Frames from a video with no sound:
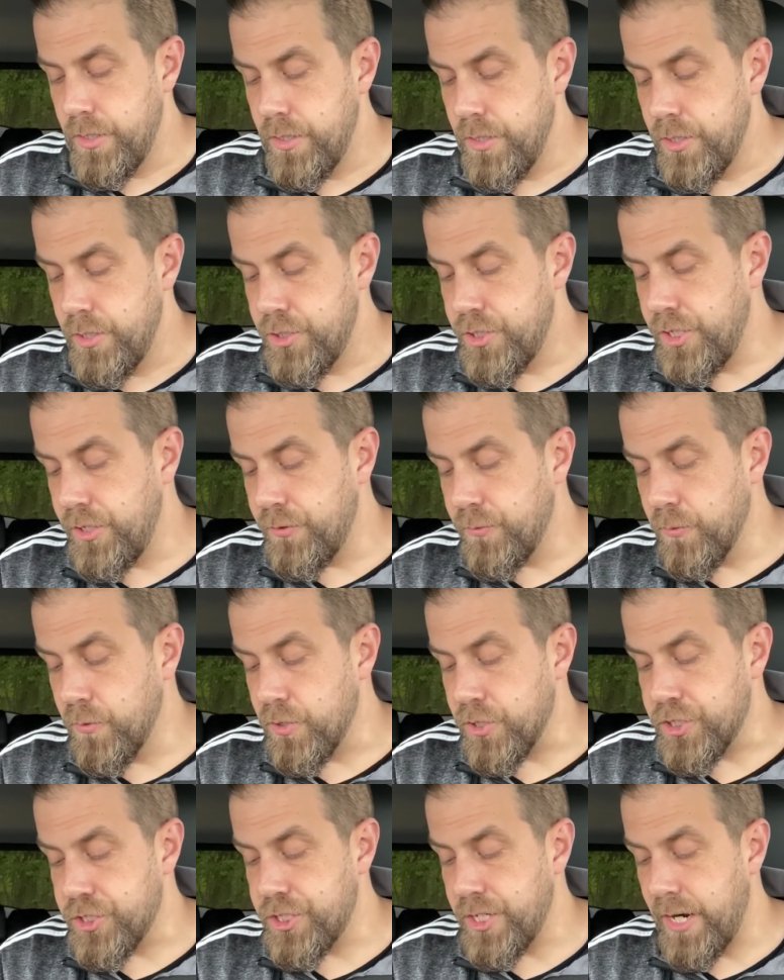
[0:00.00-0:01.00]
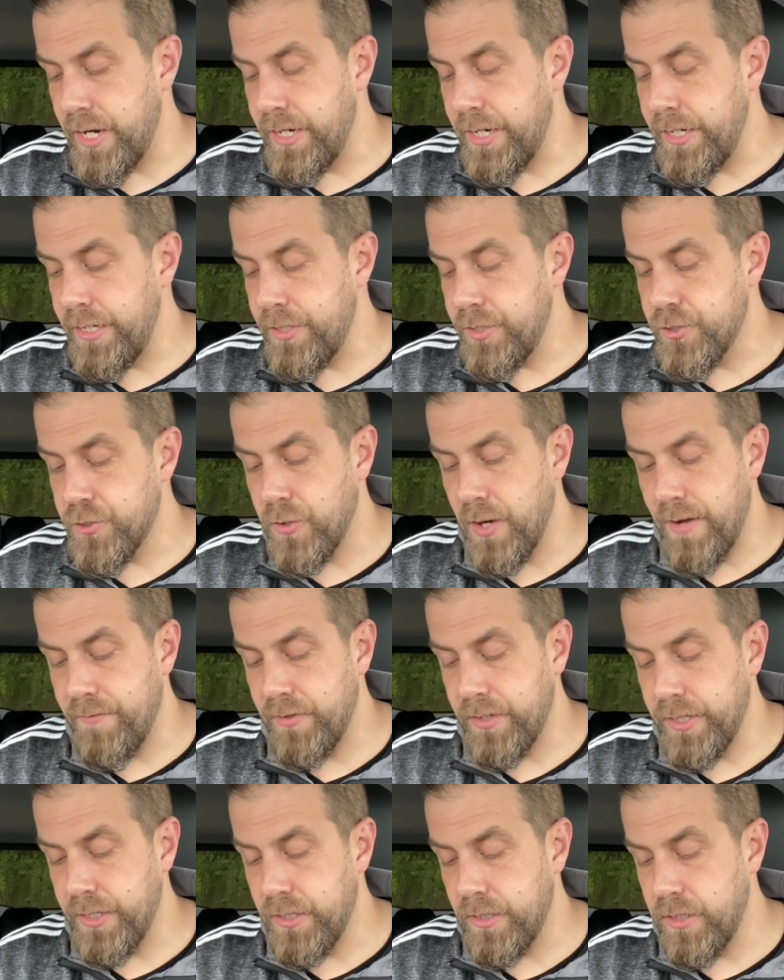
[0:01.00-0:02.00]
She threw a shining,
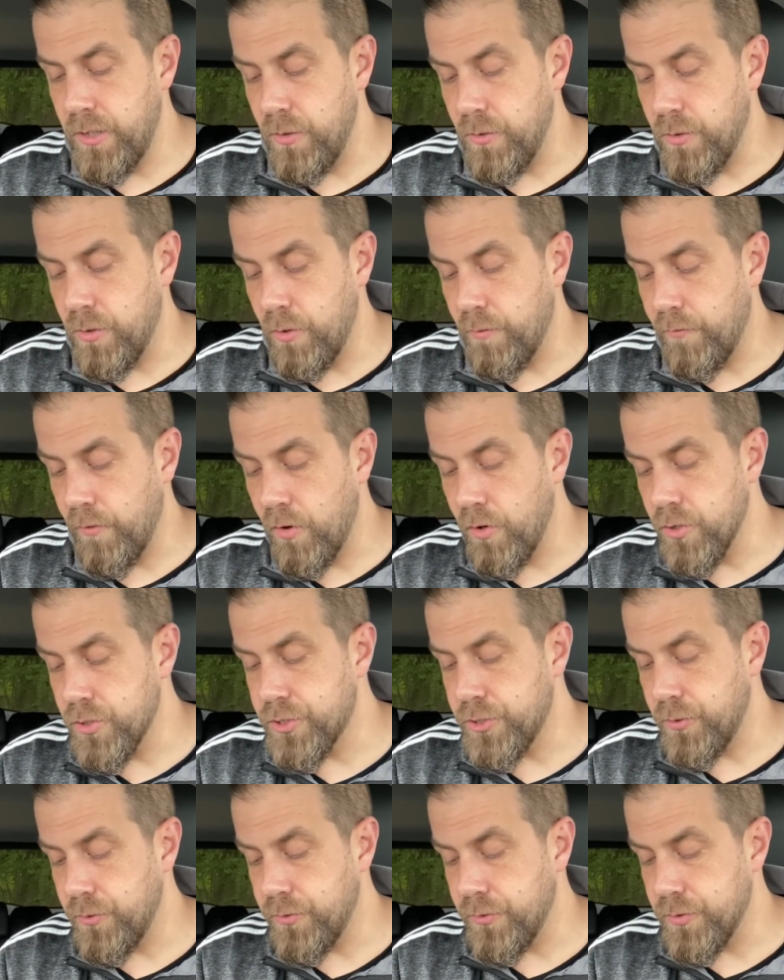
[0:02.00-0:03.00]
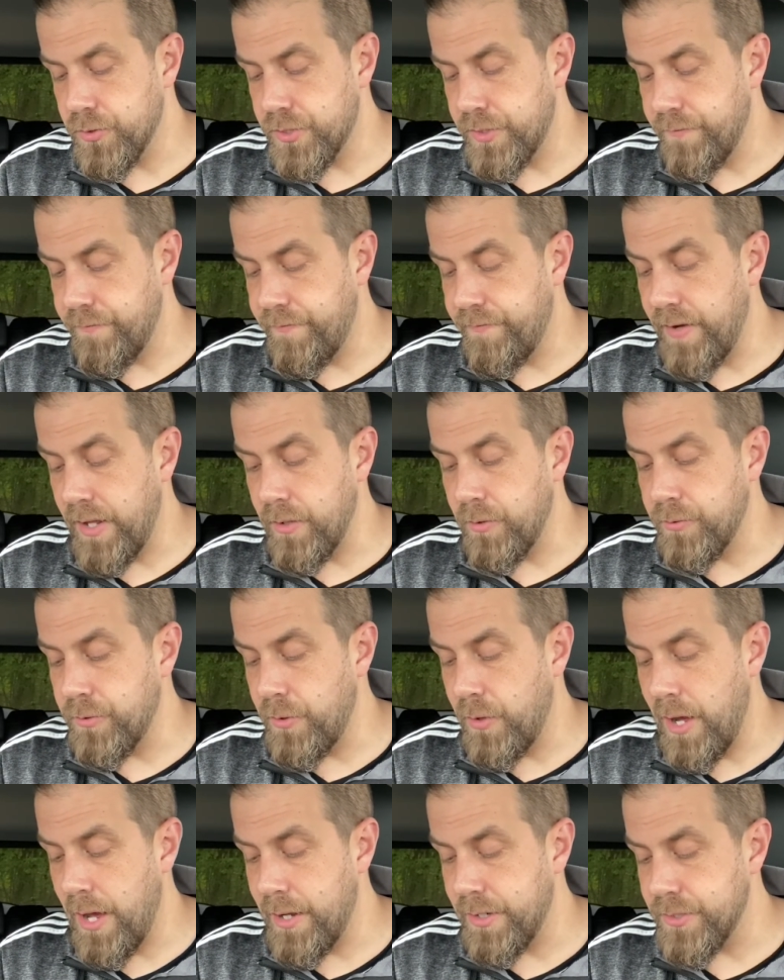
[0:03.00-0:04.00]
traveling cloak over her shoulders and followed
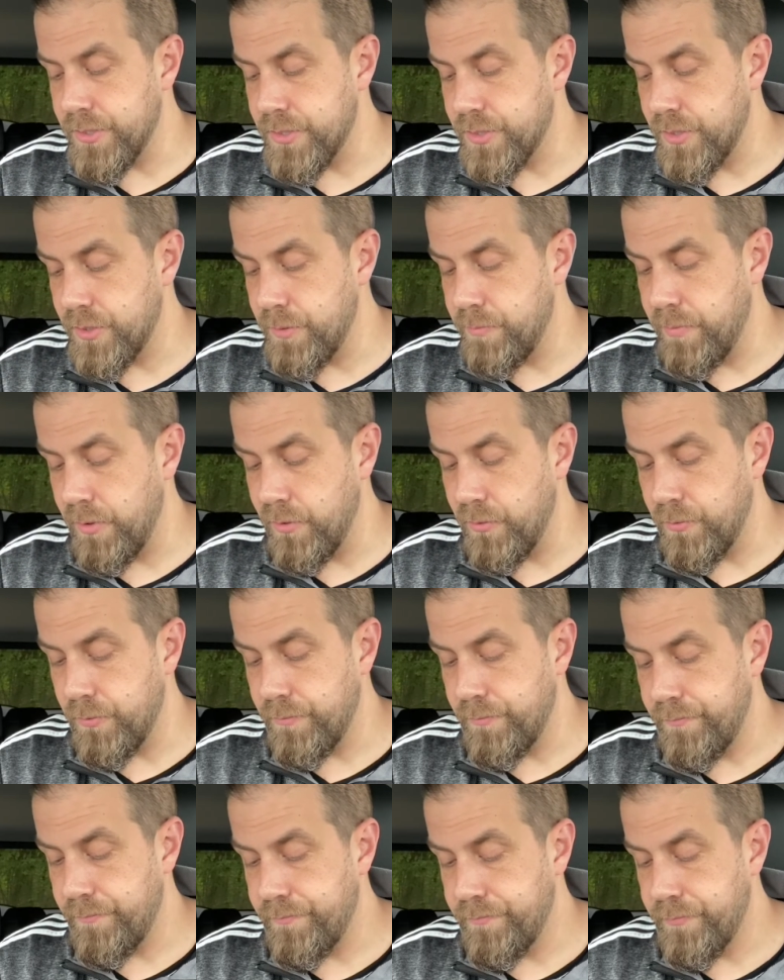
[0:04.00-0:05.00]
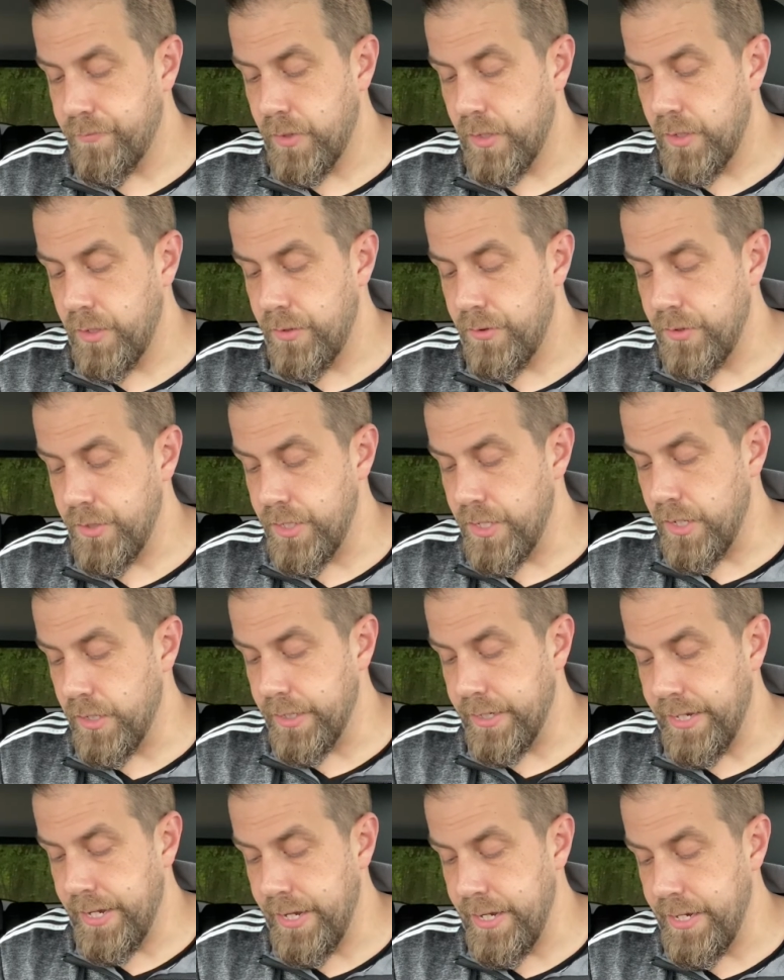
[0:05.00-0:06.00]
Johannes to the boat. The
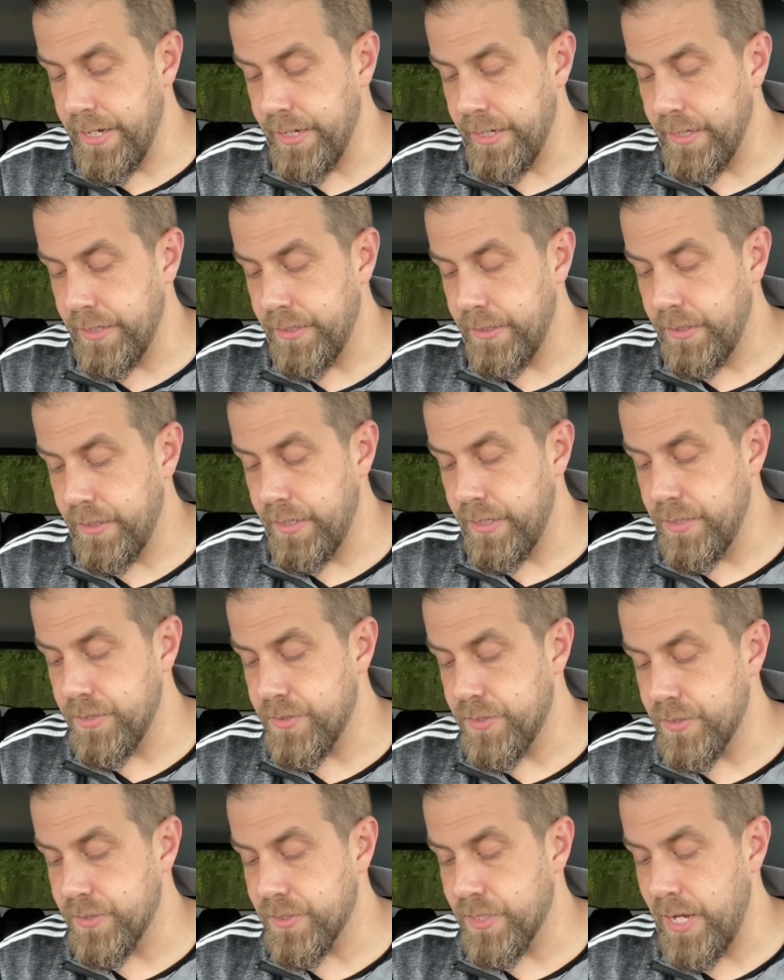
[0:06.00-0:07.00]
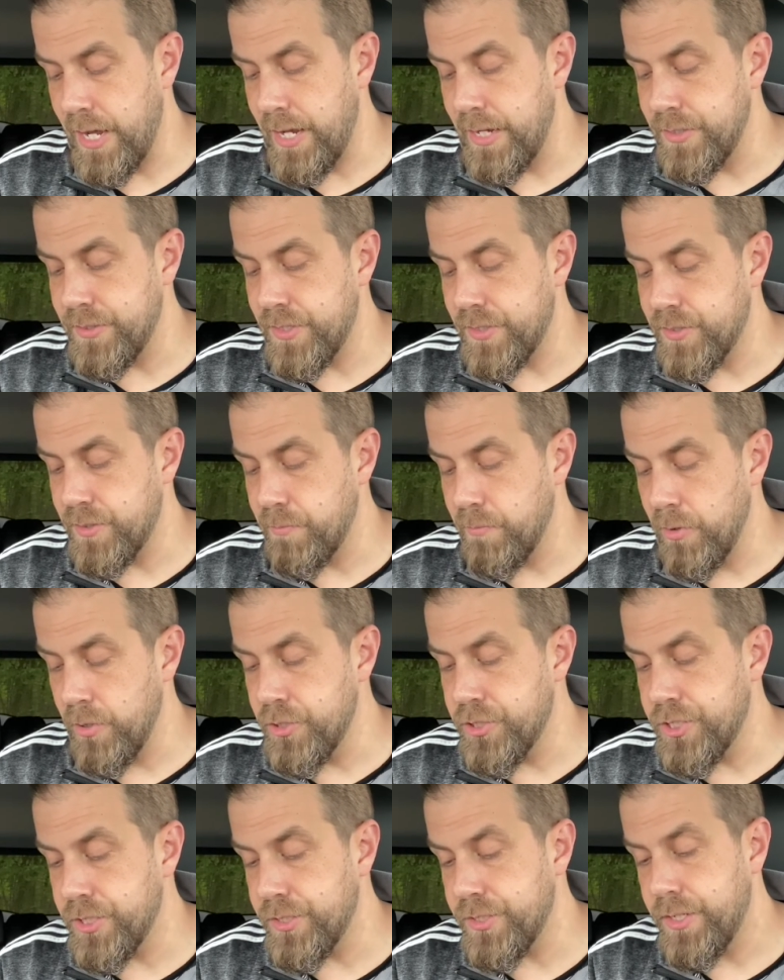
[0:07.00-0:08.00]
young king, in his disguise as a
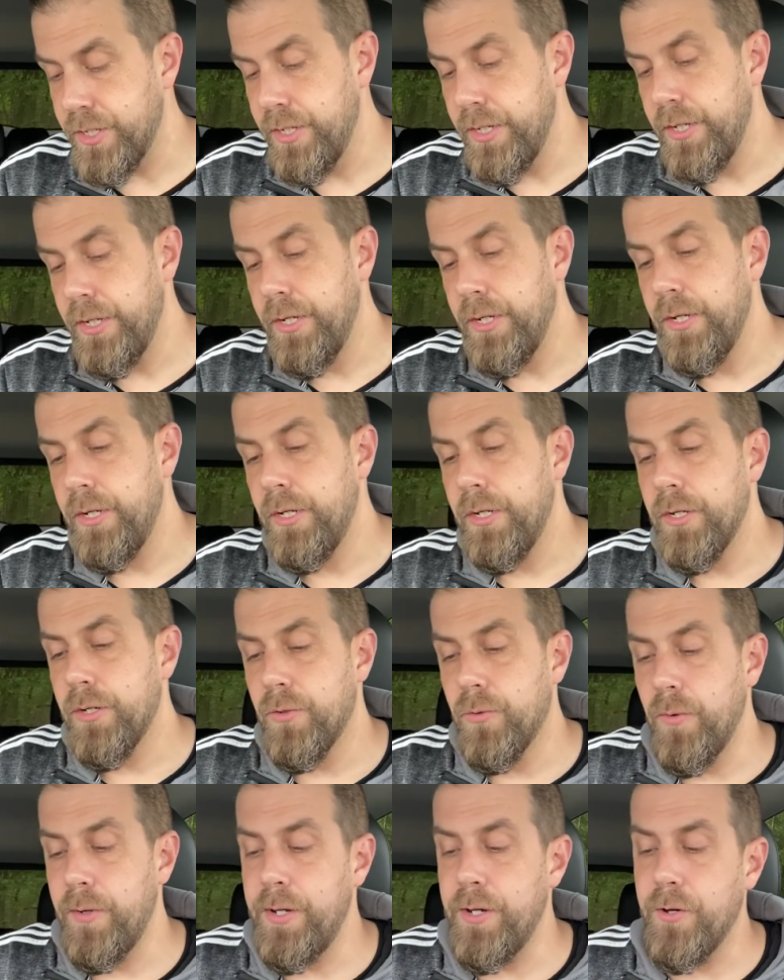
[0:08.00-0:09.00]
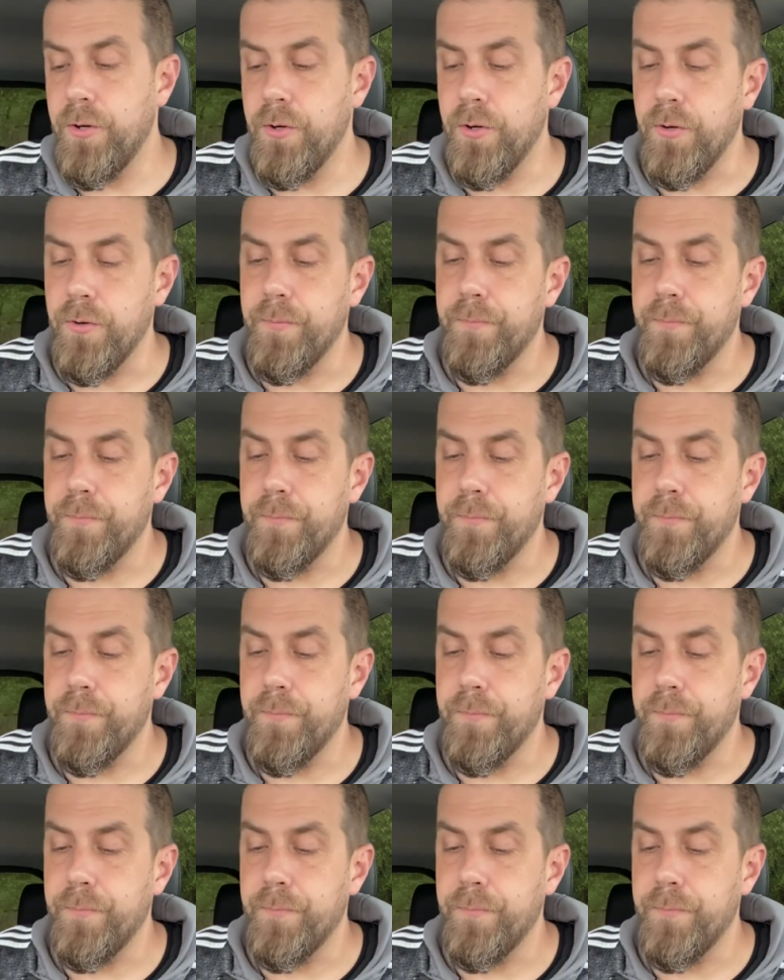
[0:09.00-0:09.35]
merchant, greeted her.